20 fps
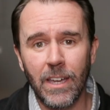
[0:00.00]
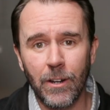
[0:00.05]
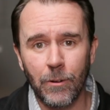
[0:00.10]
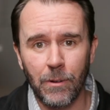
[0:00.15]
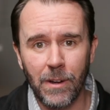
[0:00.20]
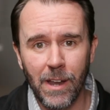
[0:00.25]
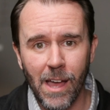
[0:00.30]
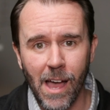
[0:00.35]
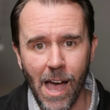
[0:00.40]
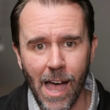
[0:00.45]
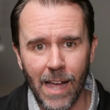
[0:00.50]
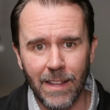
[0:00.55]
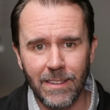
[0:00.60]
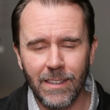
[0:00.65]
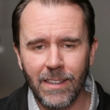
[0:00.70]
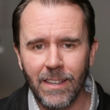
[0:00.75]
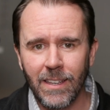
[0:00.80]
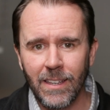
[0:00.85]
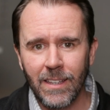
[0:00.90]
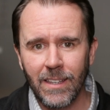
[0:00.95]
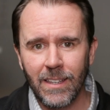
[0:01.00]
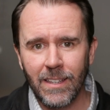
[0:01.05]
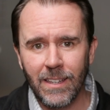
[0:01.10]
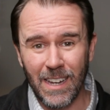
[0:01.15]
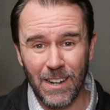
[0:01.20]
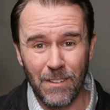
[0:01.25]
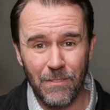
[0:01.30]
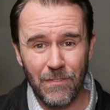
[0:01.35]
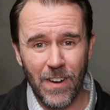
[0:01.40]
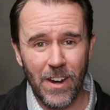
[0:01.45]
hit or not.
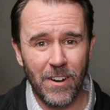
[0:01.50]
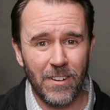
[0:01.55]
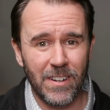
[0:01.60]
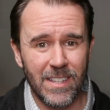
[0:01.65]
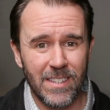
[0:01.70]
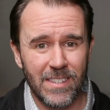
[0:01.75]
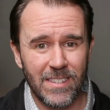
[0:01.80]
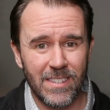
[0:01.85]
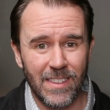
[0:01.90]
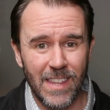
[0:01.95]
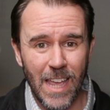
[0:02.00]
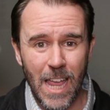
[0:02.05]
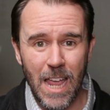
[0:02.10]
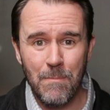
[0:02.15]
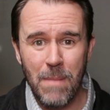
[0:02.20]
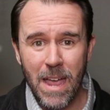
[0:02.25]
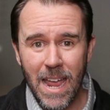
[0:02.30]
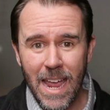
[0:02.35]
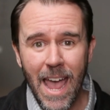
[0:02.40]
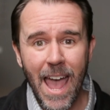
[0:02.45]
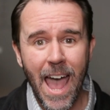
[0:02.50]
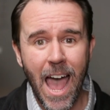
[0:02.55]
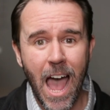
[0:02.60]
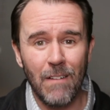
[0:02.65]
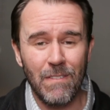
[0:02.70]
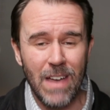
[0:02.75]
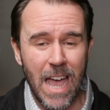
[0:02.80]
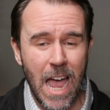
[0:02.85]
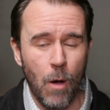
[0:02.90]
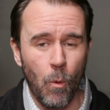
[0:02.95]
And in fairness, they may
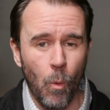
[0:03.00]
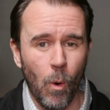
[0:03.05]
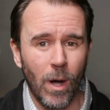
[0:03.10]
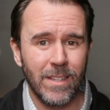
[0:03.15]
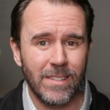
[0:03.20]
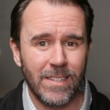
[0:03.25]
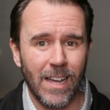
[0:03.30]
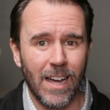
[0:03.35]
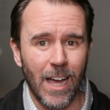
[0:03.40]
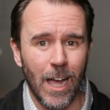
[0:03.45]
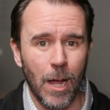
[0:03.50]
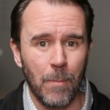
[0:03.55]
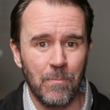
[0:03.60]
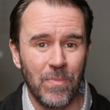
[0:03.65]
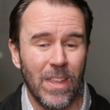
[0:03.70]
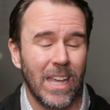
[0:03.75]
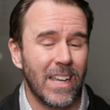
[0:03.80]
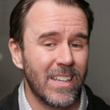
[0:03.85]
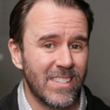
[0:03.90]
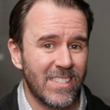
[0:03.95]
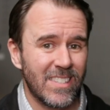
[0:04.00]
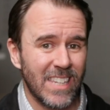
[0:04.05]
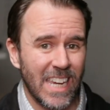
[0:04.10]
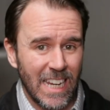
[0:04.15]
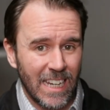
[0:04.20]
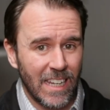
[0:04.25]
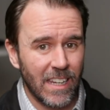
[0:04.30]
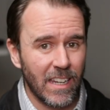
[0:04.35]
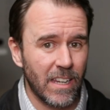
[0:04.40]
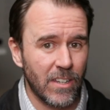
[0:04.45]
have at one time
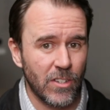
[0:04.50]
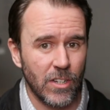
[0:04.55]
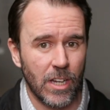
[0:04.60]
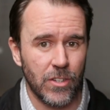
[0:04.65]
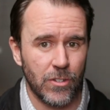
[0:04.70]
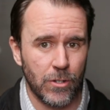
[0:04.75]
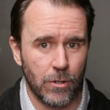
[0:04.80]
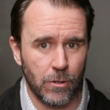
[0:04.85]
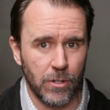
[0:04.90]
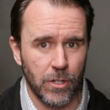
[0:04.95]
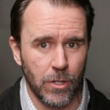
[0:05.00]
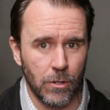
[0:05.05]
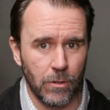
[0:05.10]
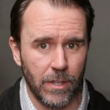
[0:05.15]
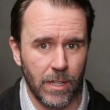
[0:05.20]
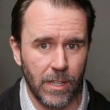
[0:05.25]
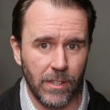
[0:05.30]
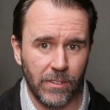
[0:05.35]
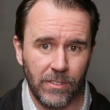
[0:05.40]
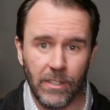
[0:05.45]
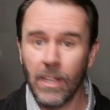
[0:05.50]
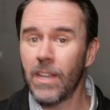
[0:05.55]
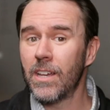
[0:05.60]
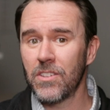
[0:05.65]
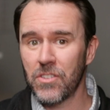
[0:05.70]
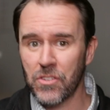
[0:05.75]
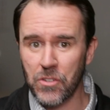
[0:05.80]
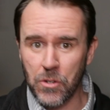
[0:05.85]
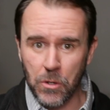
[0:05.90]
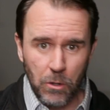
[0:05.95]
seen an adjuster do this,
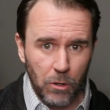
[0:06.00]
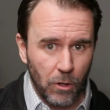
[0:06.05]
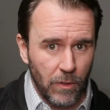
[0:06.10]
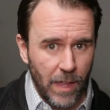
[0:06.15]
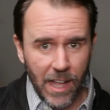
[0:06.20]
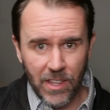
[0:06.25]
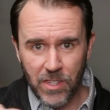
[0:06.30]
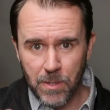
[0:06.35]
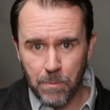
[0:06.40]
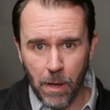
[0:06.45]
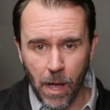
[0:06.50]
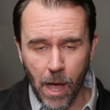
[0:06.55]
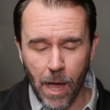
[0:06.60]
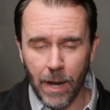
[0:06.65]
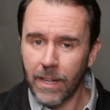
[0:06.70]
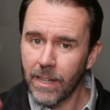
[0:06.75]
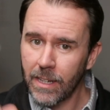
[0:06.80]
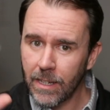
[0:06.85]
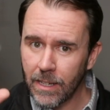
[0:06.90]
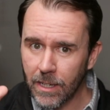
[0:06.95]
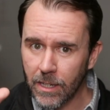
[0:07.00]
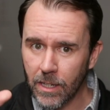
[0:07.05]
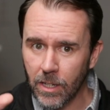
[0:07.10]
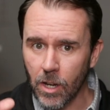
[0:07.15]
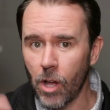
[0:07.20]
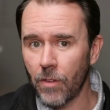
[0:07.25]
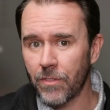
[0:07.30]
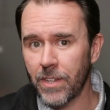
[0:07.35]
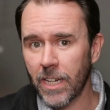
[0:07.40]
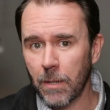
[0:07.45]
circle that spot,
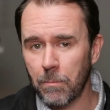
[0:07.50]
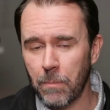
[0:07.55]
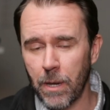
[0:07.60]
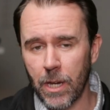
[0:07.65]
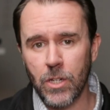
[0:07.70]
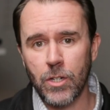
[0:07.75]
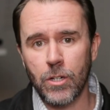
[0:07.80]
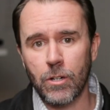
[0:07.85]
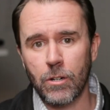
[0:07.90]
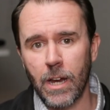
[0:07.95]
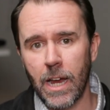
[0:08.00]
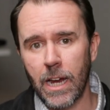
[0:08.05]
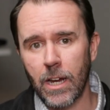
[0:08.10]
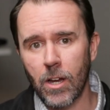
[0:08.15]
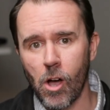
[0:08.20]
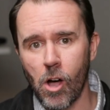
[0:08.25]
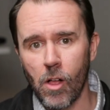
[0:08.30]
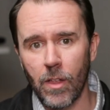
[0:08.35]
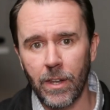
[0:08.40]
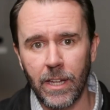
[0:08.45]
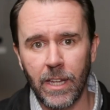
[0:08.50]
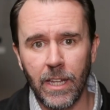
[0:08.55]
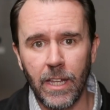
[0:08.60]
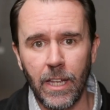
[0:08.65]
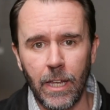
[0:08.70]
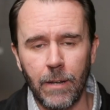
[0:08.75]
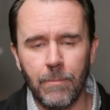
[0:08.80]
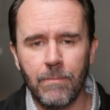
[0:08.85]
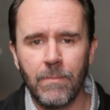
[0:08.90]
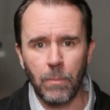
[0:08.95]
call, take a picture and call it a
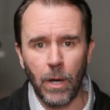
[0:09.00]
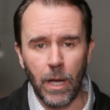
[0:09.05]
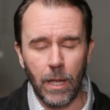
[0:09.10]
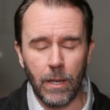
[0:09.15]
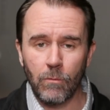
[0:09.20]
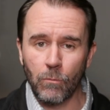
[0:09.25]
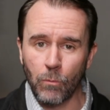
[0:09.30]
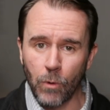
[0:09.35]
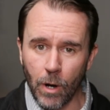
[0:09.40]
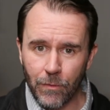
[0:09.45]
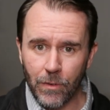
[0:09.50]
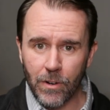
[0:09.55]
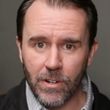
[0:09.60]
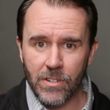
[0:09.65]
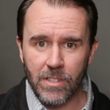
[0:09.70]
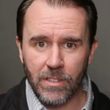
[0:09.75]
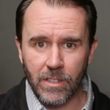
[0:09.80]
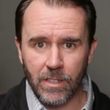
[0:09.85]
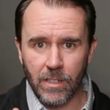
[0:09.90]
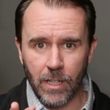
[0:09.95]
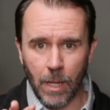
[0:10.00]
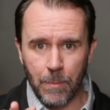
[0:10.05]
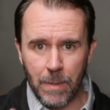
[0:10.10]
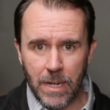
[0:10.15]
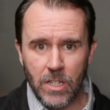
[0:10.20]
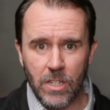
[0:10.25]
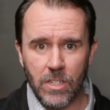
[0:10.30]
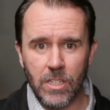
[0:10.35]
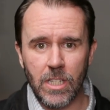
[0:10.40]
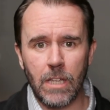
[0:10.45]
hit. But roofers, let me
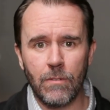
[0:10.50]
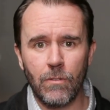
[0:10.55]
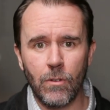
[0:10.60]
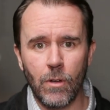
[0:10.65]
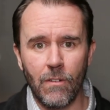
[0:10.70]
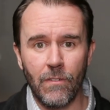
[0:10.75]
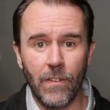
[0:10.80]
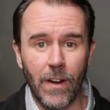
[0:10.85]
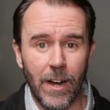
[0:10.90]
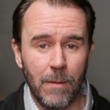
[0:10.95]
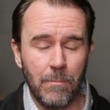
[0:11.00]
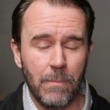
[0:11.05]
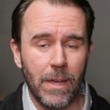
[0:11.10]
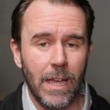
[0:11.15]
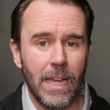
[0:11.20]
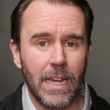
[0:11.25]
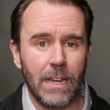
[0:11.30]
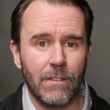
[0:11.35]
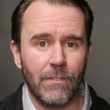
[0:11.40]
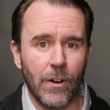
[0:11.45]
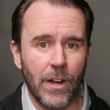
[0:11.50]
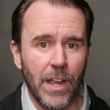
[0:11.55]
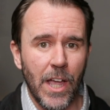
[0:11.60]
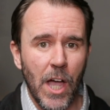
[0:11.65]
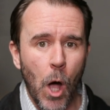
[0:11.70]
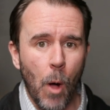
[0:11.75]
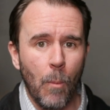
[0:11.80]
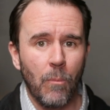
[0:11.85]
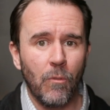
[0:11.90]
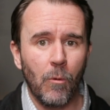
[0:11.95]
just give you a very big and very
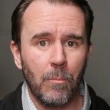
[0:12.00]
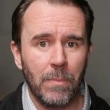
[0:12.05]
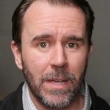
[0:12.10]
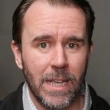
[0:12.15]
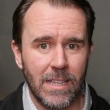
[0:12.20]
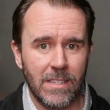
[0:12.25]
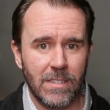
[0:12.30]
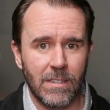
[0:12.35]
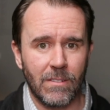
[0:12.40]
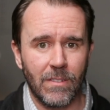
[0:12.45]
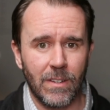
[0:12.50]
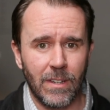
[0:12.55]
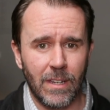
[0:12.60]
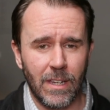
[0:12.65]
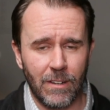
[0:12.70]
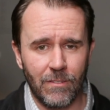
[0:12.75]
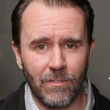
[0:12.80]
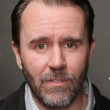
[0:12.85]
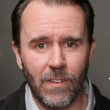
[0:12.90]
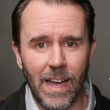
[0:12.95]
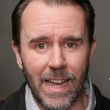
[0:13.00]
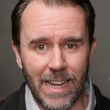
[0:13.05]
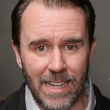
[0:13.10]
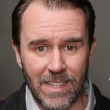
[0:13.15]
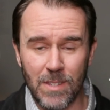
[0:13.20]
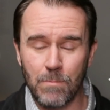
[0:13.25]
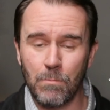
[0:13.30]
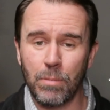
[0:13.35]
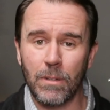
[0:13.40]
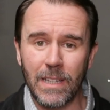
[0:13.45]
helpful piece of
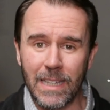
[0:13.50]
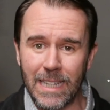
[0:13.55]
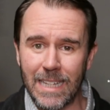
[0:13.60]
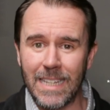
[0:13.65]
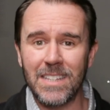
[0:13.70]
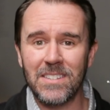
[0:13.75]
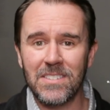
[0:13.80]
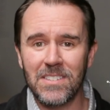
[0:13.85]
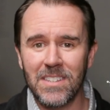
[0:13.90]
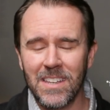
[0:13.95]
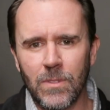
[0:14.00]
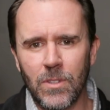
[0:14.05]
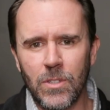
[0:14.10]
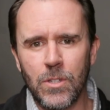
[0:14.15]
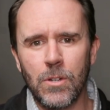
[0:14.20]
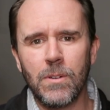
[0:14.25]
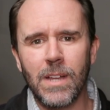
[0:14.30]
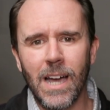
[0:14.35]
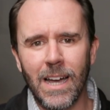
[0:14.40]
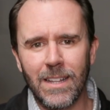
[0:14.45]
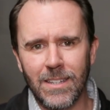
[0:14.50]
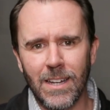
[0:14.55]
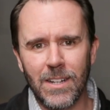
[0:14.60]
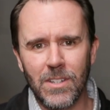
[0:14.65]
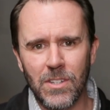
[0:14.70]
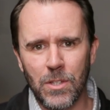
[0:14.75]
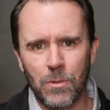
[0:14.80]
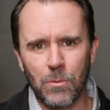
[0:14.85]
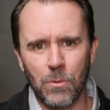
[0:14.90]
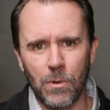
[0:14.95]
advice. Please do not
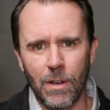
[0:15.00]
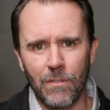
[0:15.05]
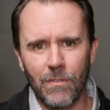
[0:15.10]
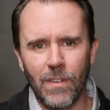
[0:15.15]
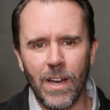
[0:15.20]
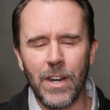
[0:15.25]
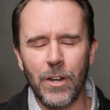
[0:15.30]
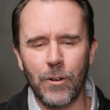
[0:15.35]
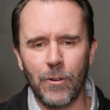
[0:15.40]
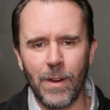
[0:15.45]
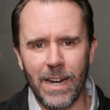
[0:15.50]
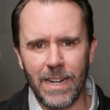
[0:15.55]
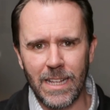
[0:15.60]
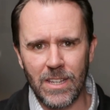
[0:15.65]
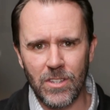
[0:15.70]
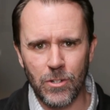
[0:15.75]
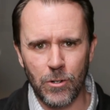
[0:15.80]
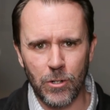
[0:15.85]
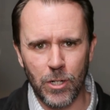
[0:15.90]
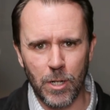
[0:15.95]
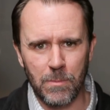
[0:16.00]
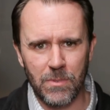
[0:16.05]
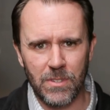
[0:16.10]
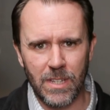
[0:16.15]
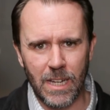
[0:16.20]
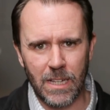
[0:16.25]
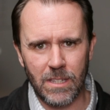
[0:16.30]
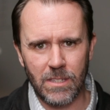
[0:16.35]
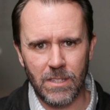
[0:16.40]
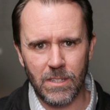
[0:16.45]
touch the roof under any
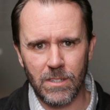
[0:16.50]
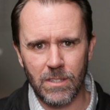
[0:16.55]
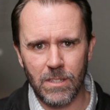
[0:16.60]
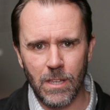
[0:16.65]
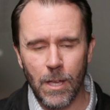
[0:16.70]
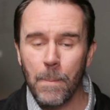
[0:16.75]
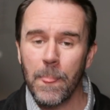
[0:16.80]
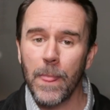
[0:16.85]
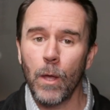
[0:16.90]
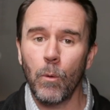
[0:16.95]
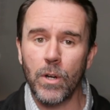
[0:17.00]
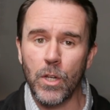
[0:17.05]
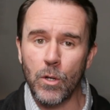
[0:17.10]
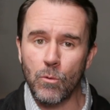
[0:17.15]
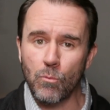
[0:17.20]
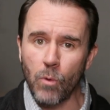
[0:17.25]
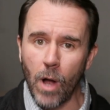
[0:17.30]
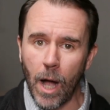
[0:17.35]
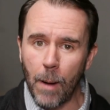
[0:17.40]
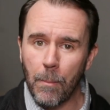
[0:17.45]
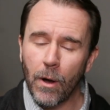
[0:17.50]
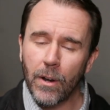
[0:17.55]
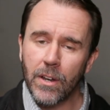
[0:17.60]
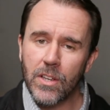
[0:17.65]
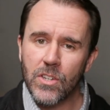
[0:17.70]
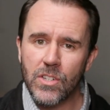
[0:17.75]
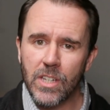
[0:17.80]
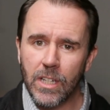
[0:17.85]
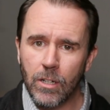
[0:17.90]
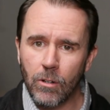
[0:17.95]
circumstances. When you rub on a
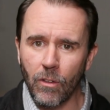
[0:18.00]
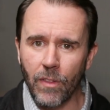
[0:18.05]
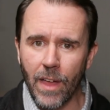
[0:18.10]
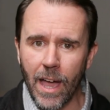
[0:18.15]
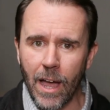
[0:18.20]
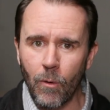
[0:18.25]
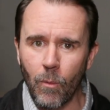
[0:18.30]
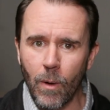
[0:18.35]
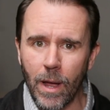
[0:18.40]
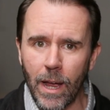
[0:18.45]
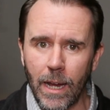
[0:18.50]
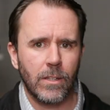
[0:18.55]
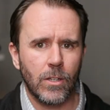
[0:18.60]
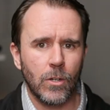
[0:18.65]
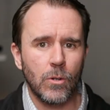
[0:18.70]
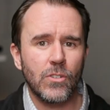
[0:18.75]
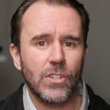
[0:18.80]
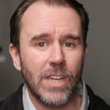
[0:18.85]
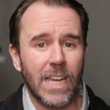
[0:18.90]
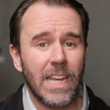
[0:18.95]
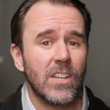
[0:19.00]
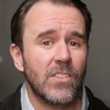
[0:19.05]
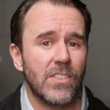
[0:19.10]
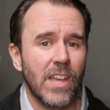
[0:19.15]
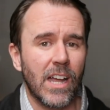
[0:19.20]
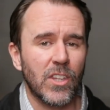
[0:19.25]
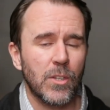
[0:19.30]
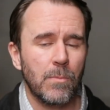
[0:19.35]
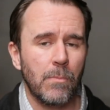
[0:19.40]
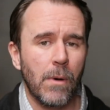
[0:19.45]
shingle that way, you change
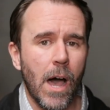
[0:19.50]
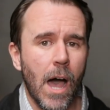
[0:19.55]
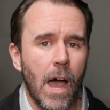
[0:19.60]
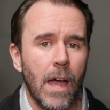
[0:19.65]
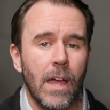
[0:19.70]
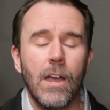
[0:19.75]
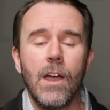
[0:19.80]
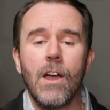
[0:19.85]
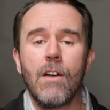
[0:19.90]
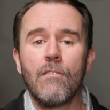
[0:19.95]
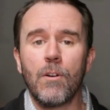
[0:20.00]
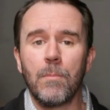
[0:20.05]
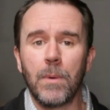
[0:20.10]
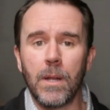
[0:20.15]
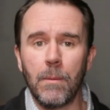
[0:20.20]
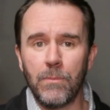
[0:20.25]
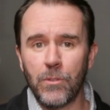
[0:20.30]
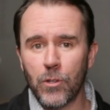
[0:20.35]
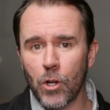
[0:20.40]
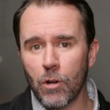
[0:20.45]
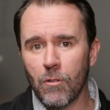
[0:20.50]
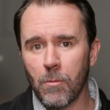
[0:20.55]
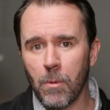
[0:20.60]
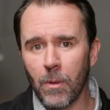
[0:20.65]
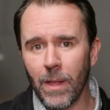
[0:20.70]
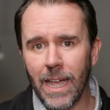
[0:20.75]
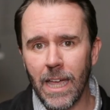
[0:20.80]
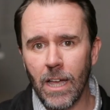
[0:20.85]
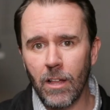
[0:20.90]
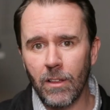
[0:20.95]
that spot from an
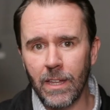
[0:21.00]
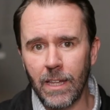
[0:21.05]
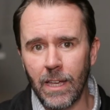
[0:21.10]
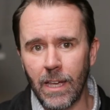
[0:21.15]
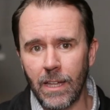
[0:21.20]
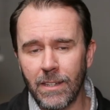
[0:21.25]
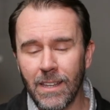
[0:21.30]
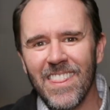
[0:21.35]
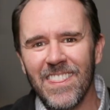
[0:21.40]
observable hail hit